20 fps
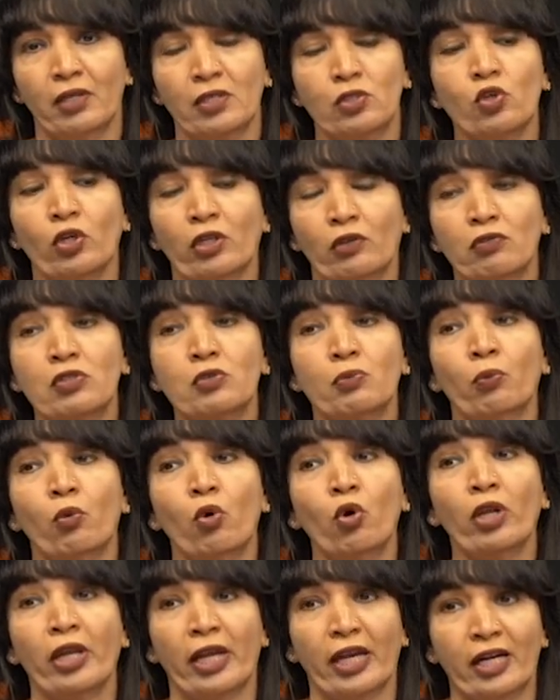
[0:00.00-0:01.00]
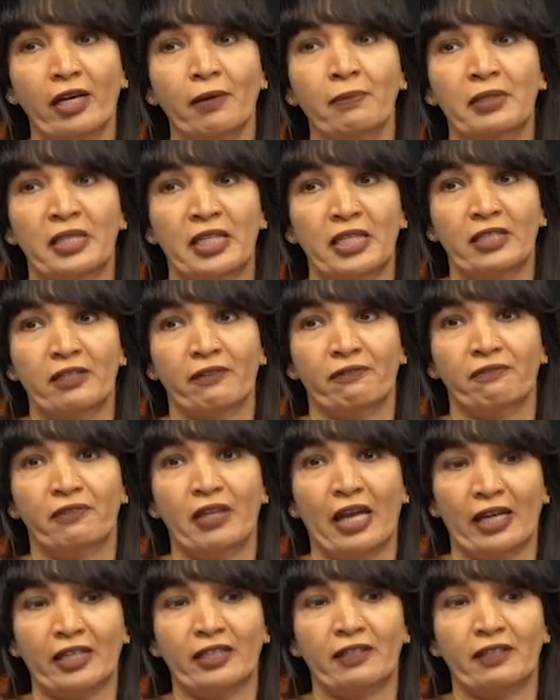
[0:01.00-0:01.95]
So, it was more accommodative the